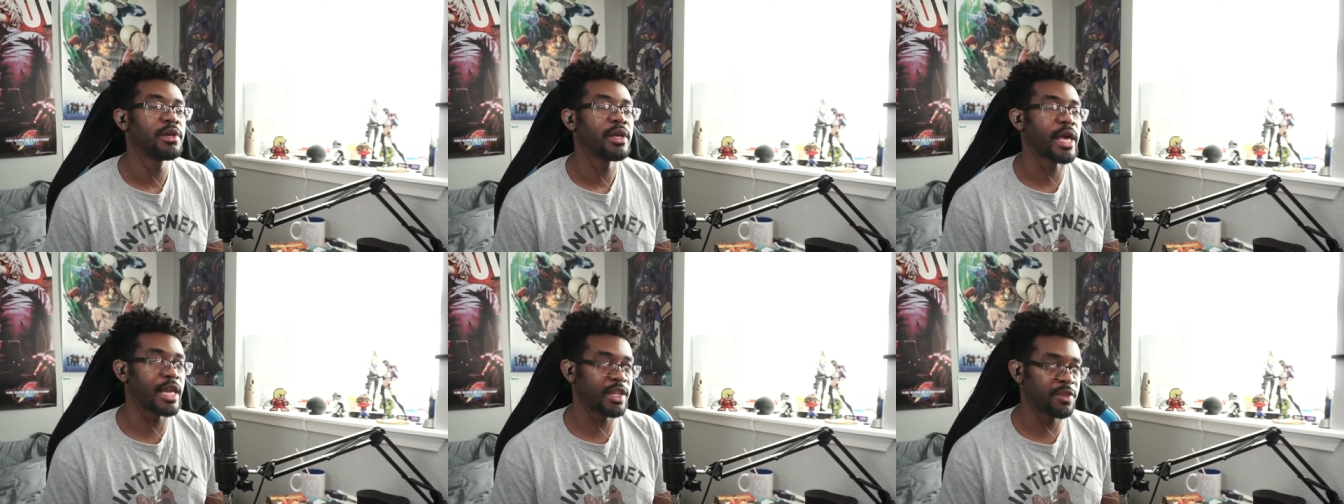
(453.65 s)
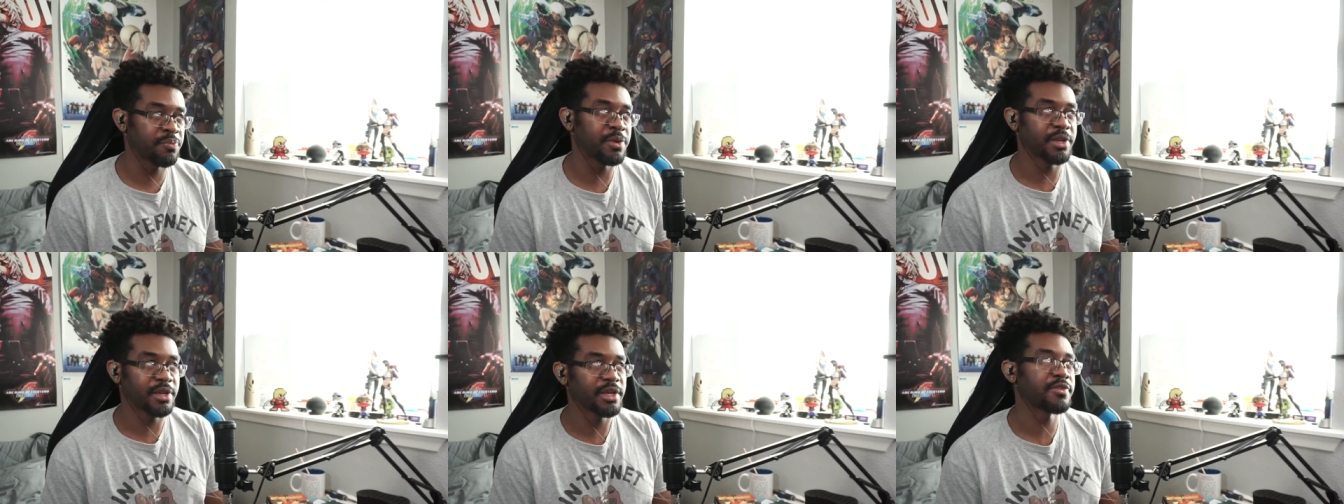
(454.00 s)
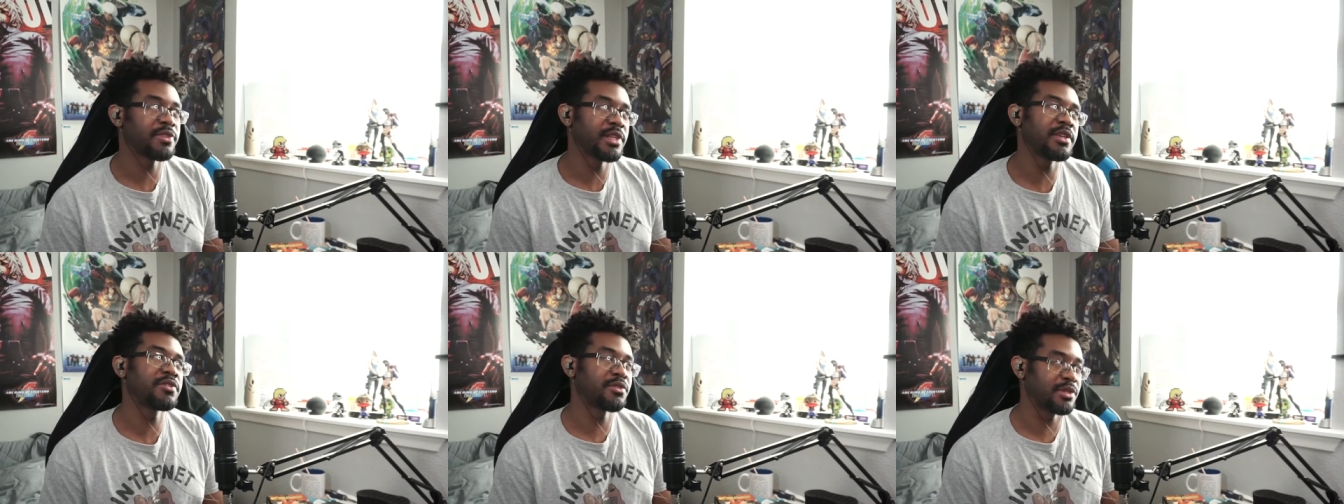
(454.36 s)
And it's because
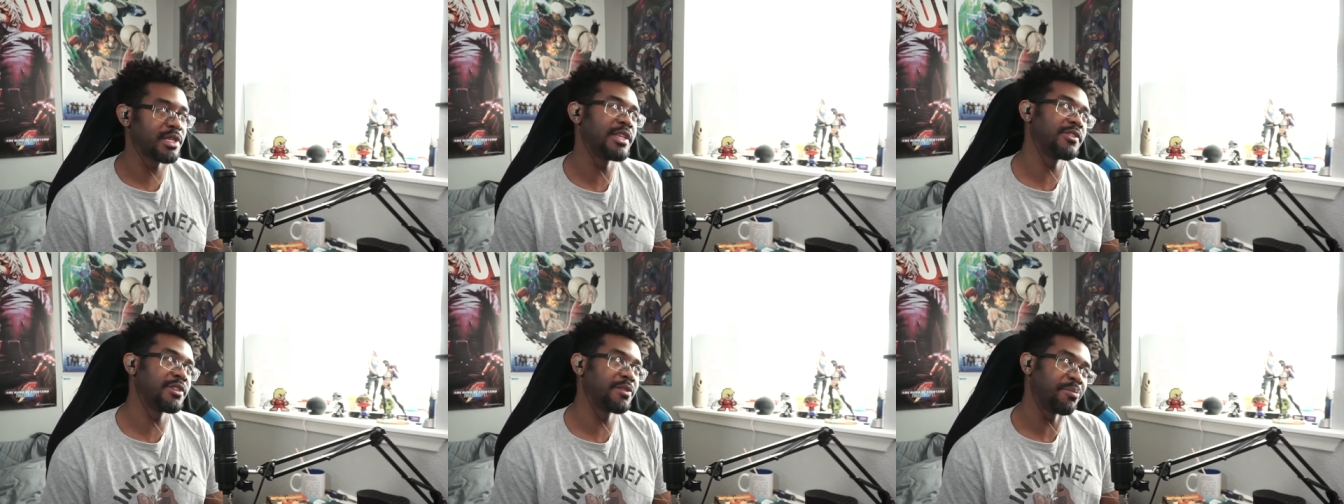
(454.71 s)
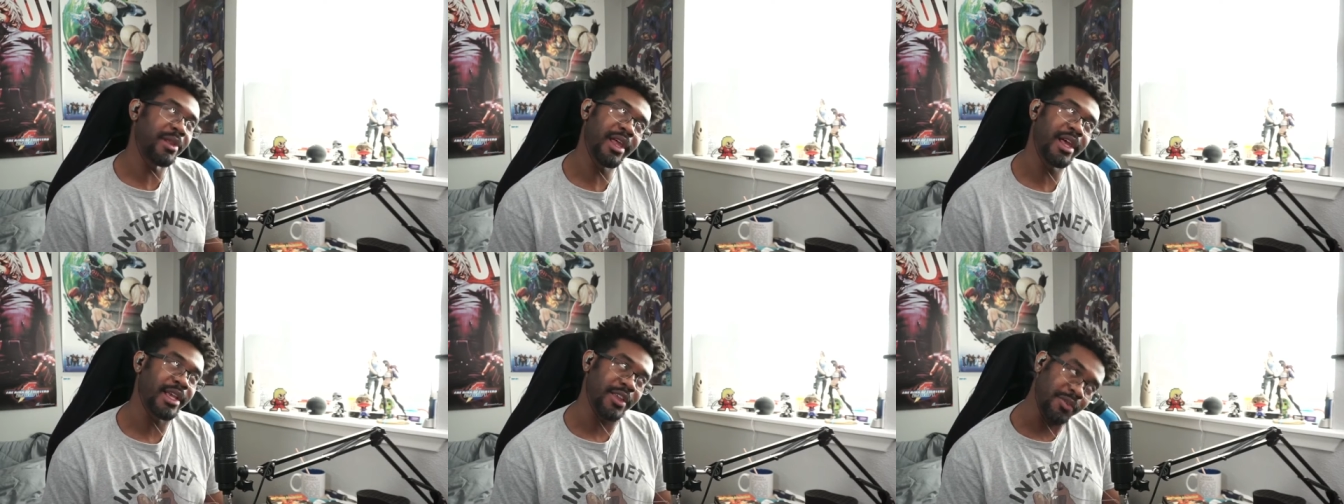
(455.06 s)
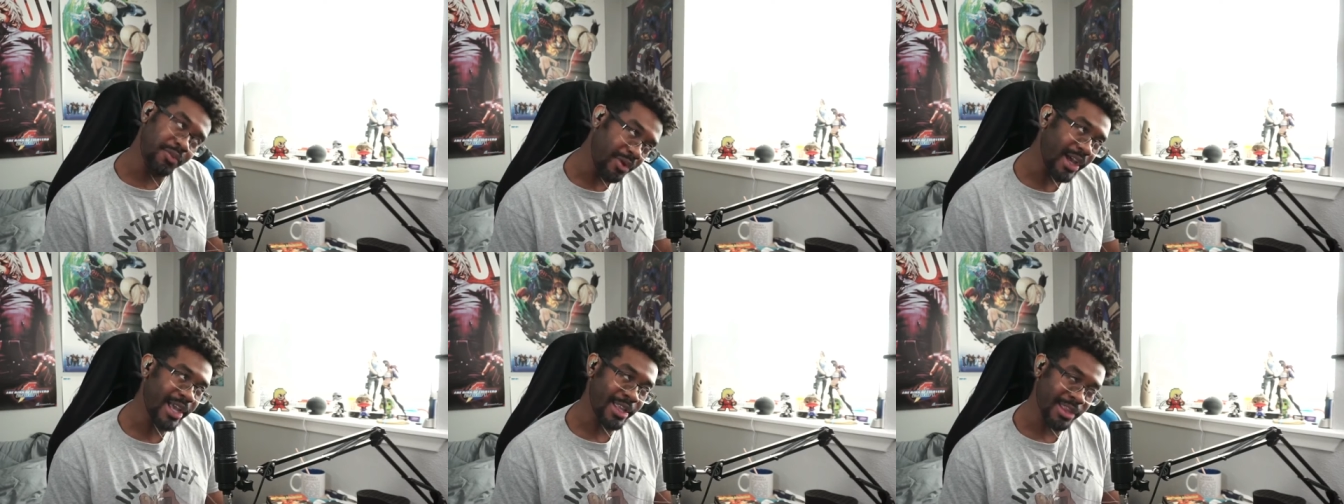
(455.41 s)
things are easy to block is
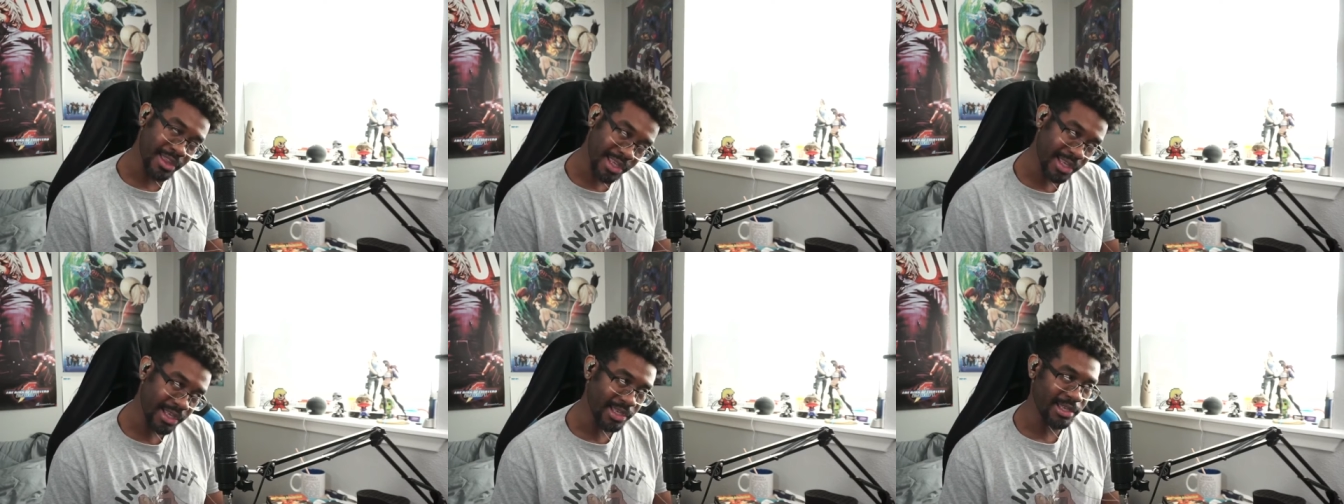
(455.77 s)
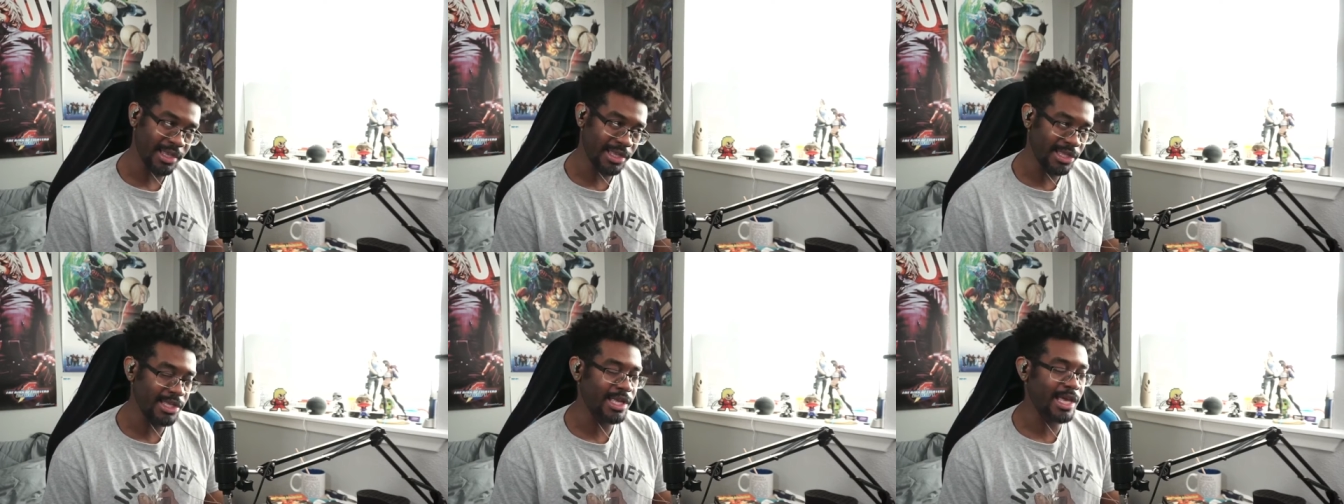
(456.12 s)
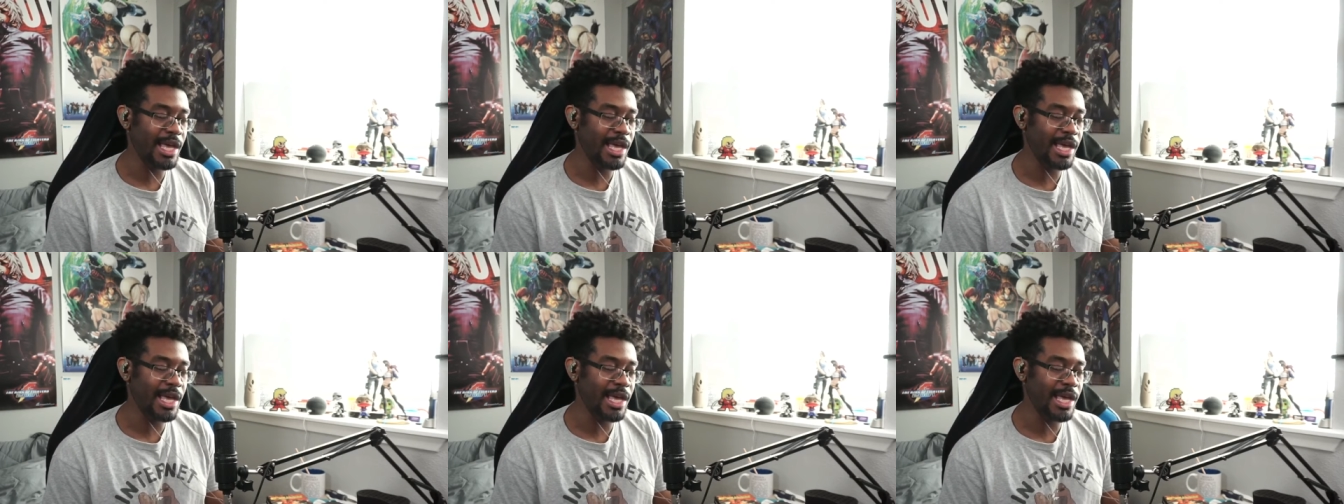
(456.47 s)
why I think in the,